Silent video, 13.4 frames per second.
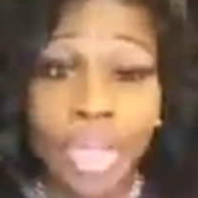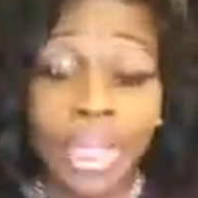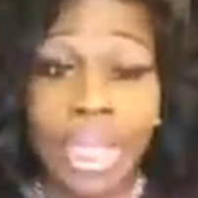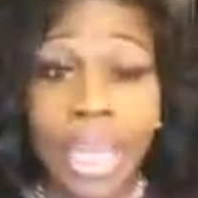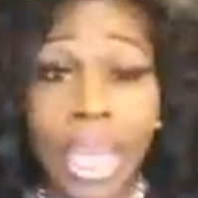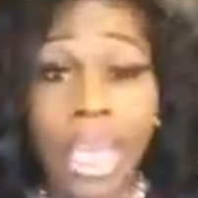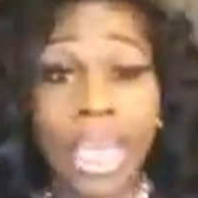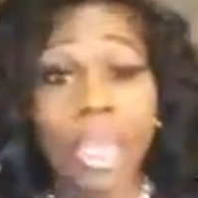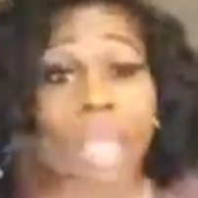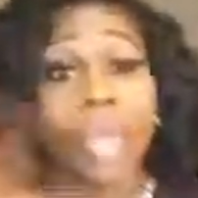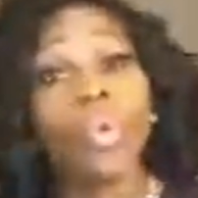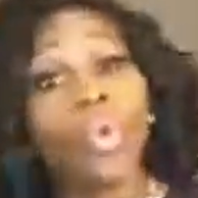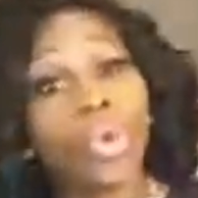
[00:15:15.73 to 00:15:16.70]
in
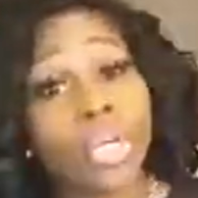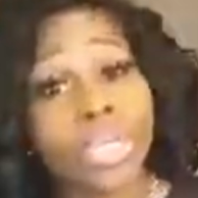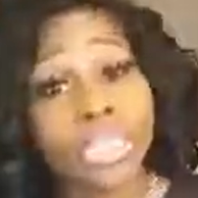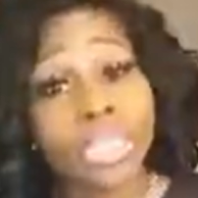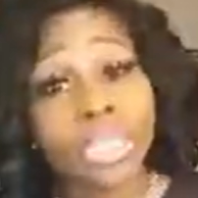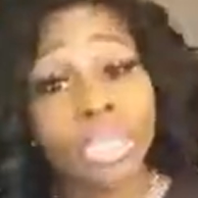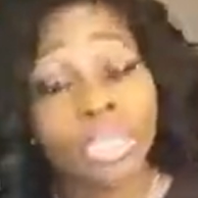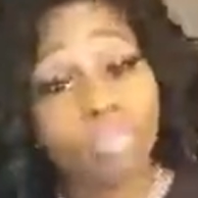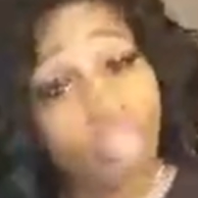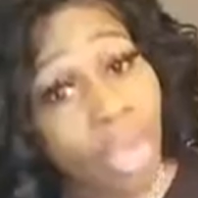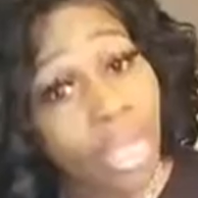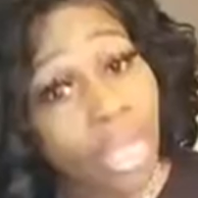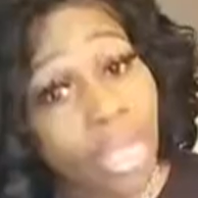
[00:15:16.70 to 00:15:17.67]
quarantine,
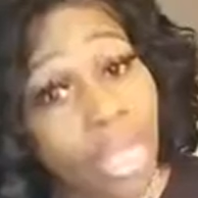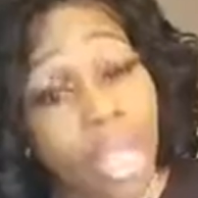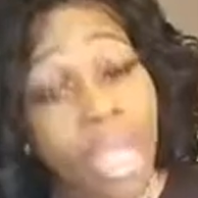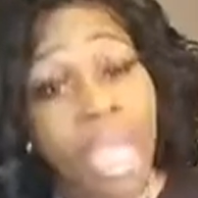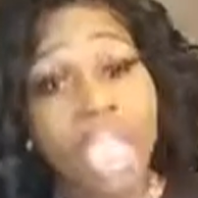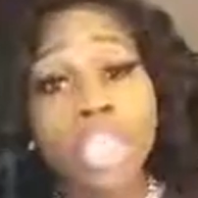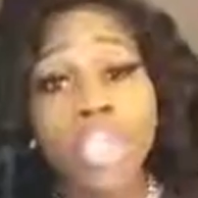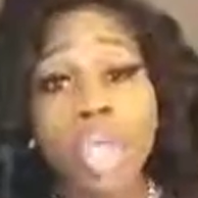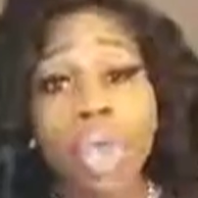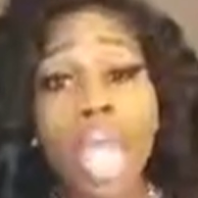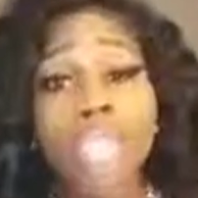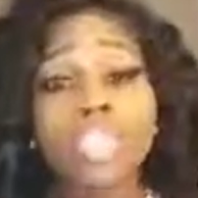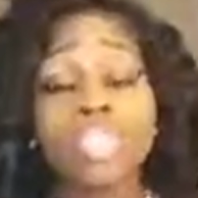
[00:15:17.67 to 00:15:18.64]
right? So I
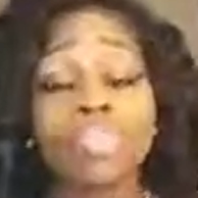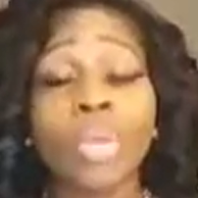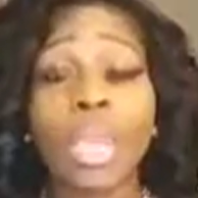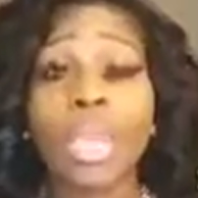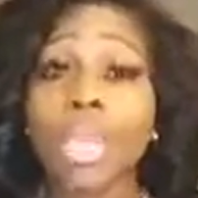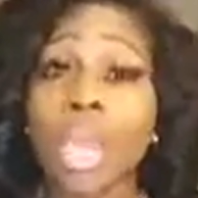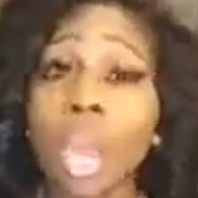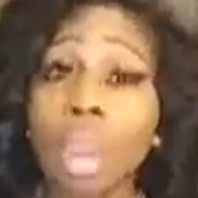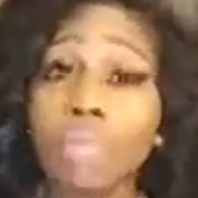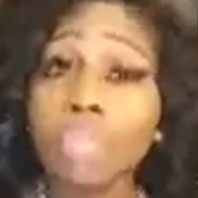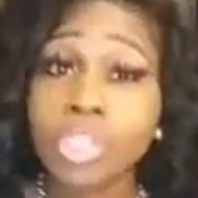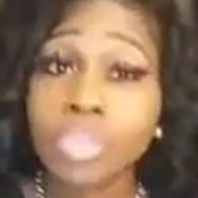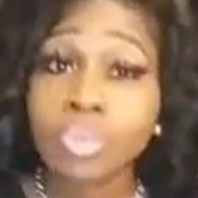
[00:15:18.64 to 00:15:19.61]
just want to encourage
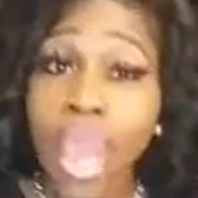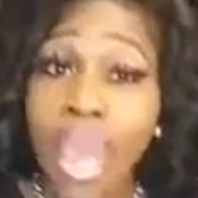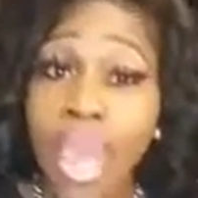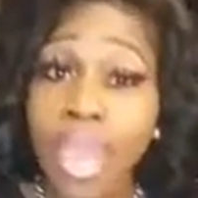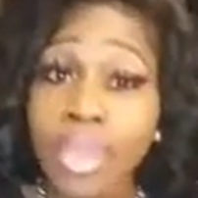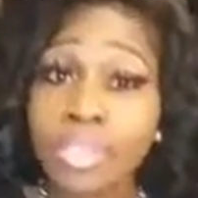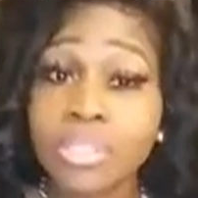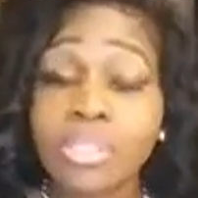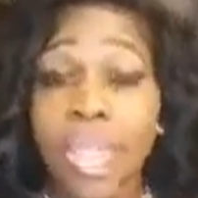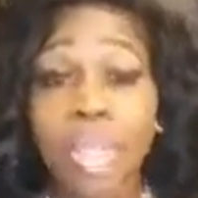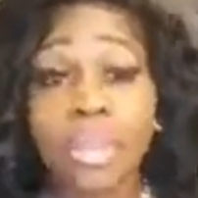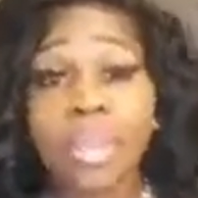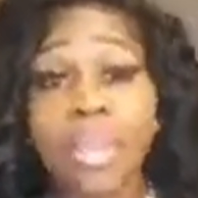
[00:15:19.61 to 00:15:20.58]
you guys that
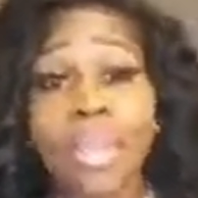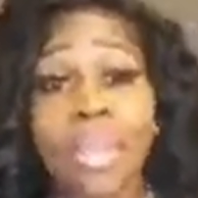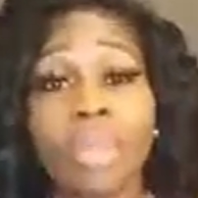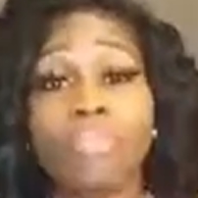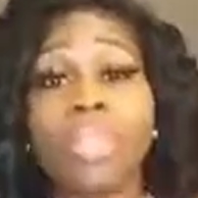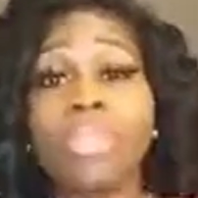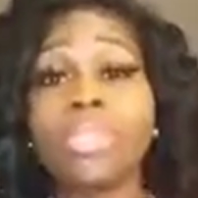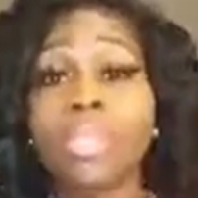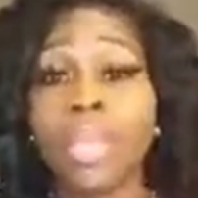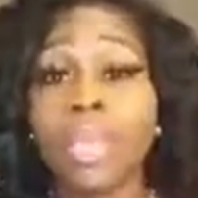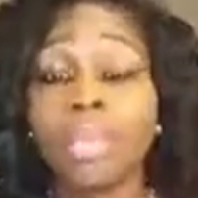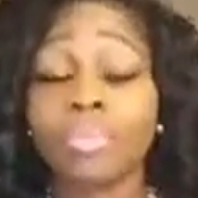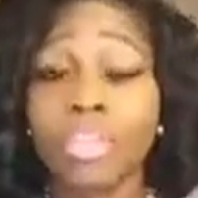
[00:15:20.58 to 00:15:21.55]
can resonate
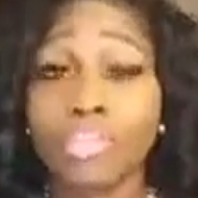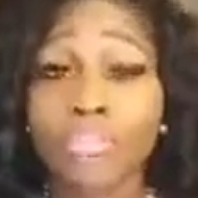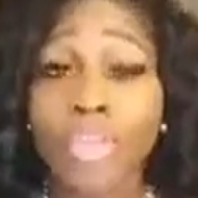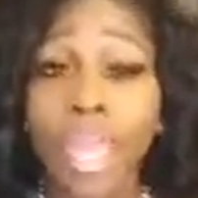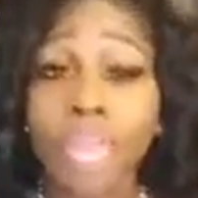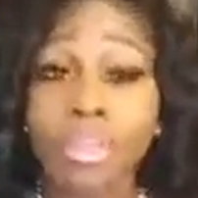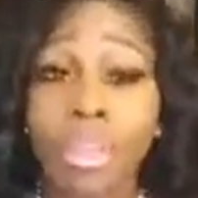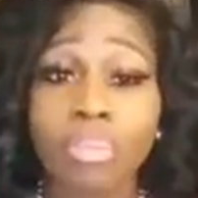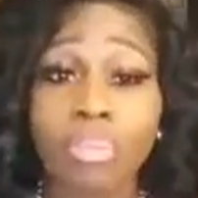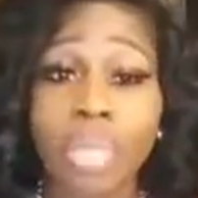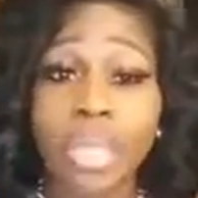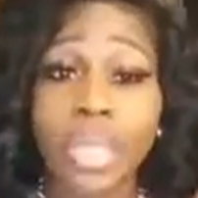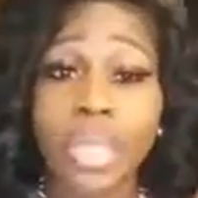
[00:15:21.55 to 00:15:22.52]
with the fact of
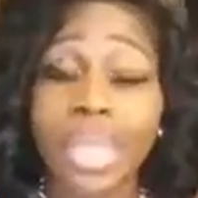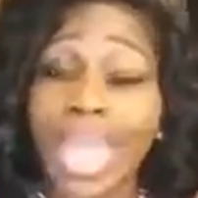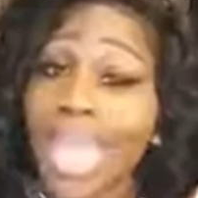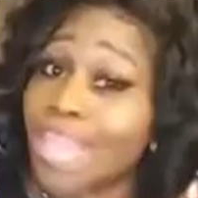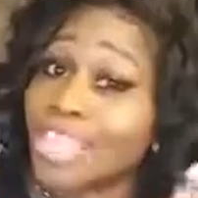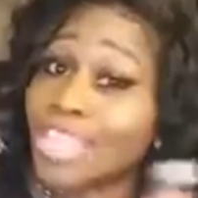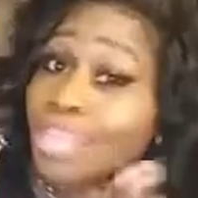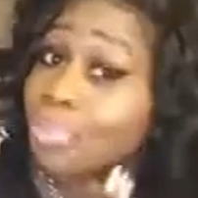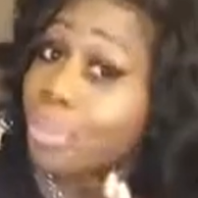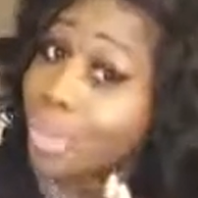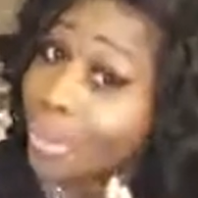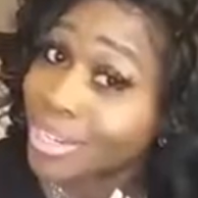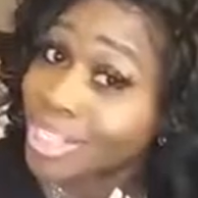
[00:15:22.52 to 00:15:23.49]
being a
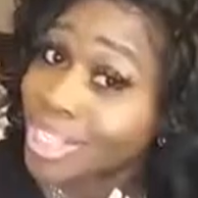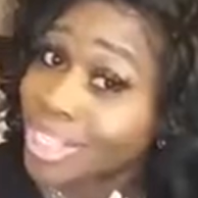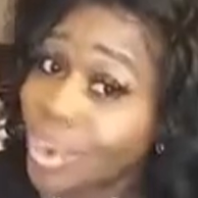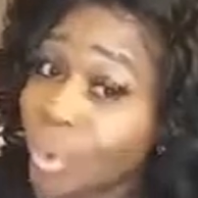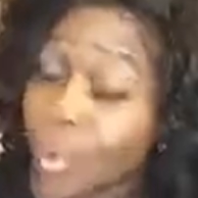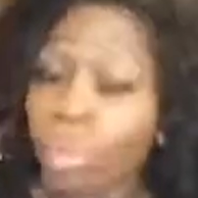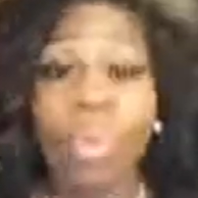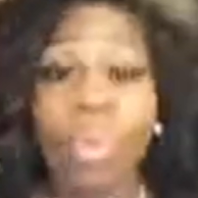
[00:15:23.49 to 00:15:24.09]
spiritual